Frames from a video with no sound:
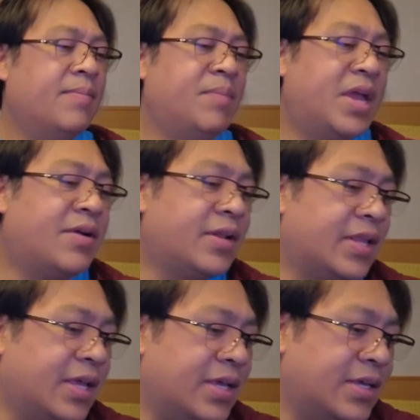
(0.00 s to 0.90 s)

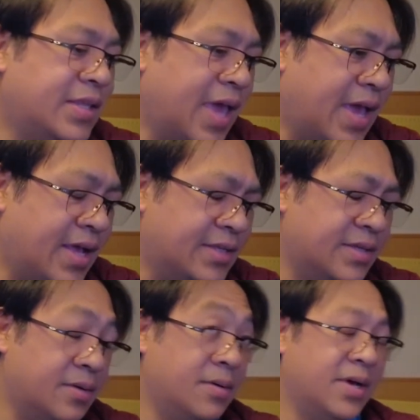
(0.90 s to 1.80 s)
Apparently it has,
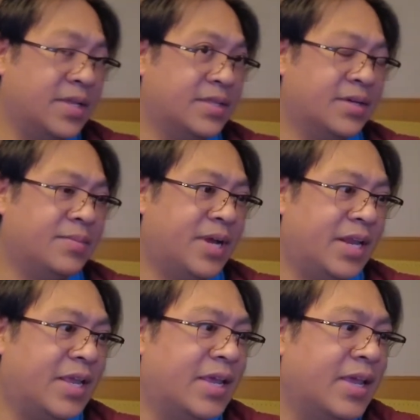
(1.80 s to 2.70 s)
oh, it's so
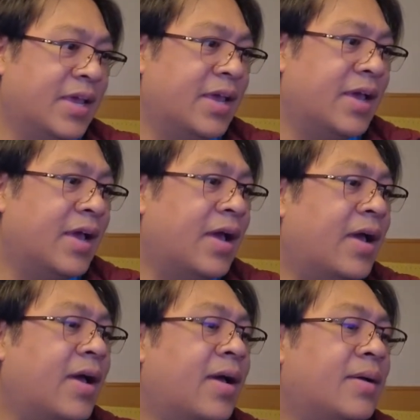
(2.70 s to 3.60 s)
bright.
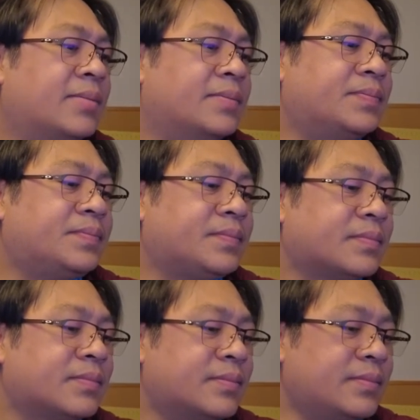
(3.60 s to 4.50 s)

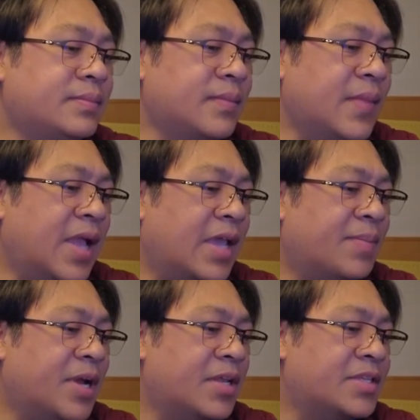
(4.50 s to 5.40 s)
I can
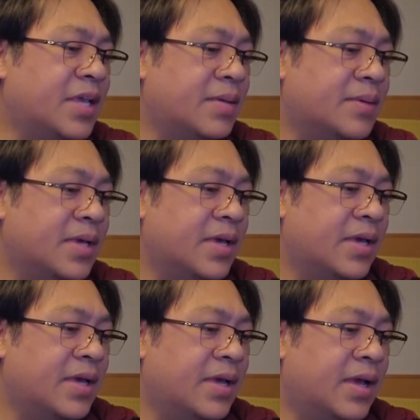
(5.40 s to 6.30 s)
barely see.
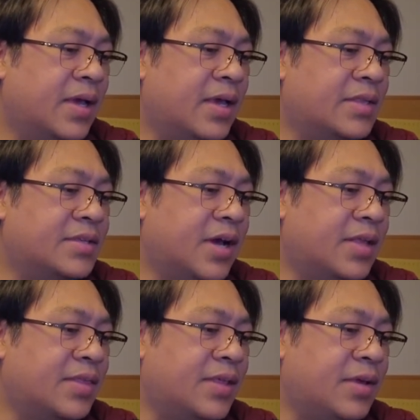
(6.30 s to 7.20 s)
It's
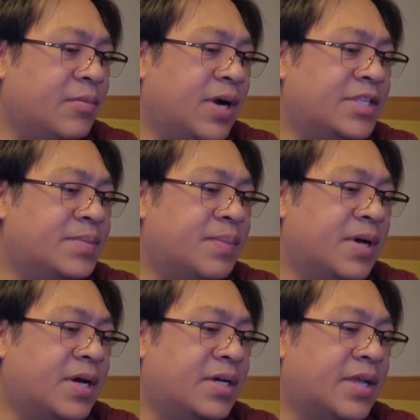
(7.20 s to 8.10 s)
got the white
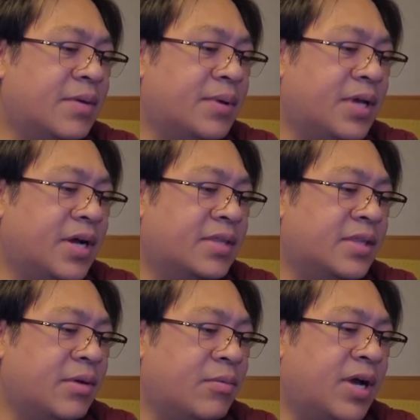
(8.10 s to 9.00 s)
spot and we got
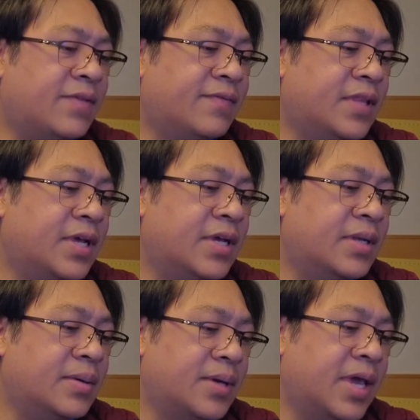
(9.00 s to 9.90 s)
the white
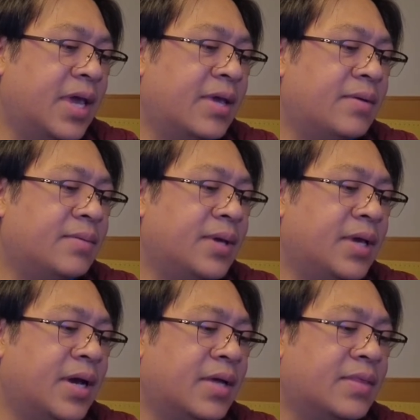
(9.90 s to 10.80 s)
flood. Okay, we
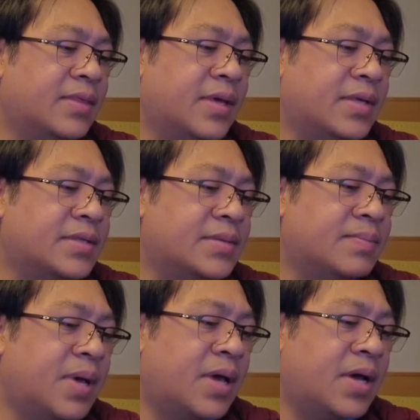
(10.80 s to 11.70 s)
got the
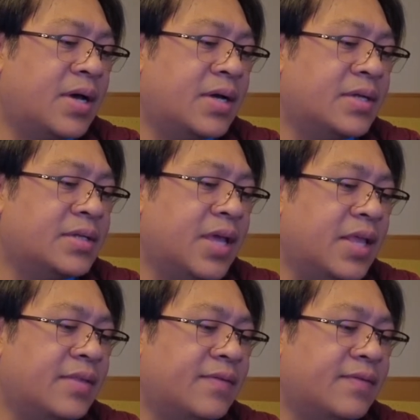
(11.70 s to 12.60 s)
spot
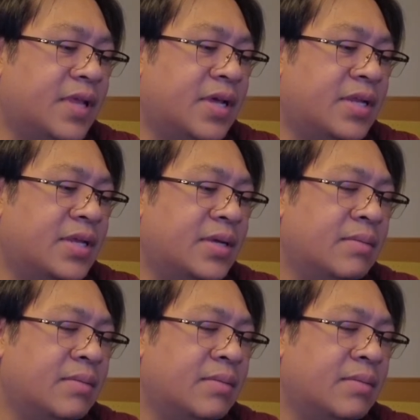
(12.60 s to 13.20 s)
and the flood.